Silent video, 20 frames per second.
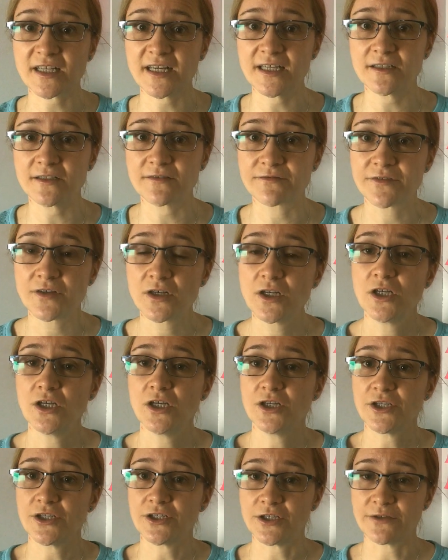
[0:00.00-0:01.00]
kind of,
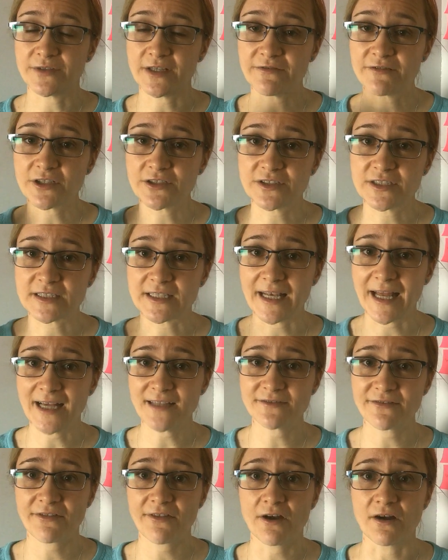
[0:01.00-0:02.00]
they've got this
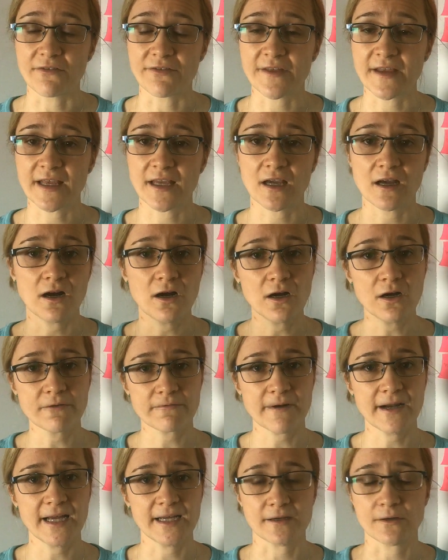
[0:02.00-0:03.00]
last thought thinking,
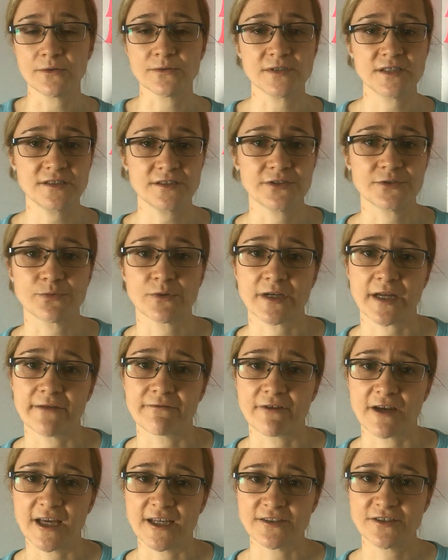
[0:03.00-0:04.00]
this is what
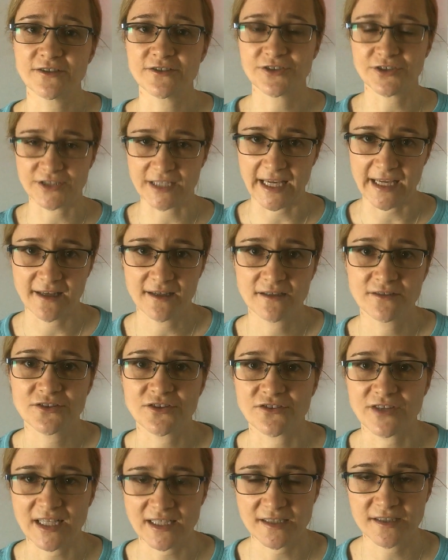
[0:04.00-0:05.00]
I've learned today.
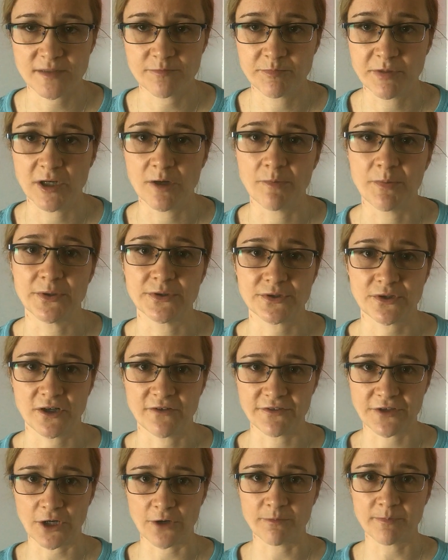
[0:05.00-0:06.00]
So that's the purpose
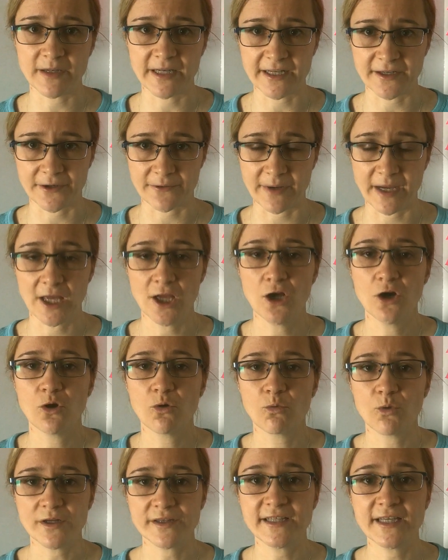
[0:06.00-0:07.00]
of your plenary.
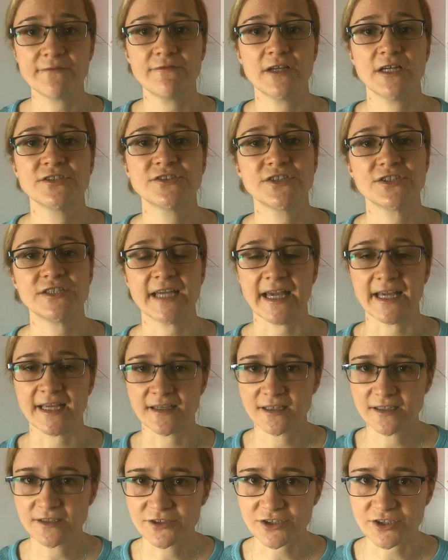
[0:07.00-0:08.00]
What they've learned today,
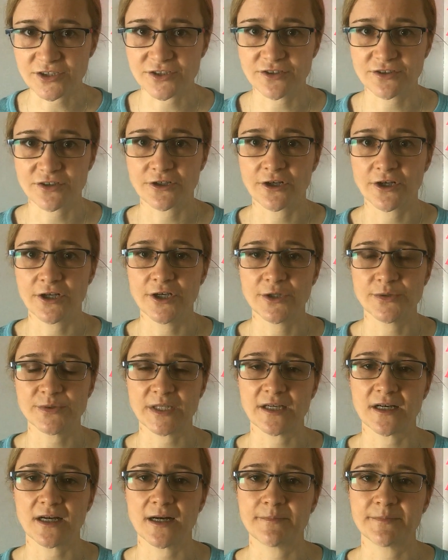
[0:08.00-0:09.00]
just
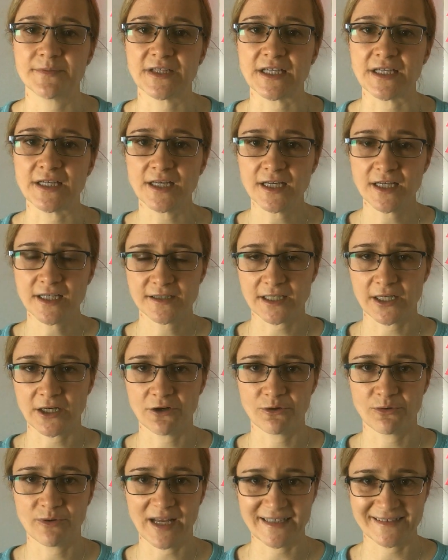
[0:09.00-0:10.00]
closing up the
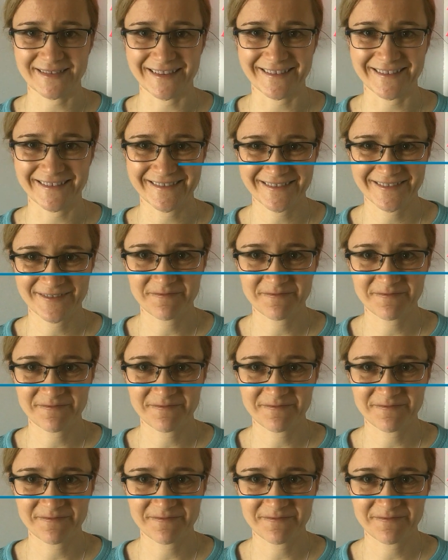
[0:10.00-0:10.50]
whole lesson.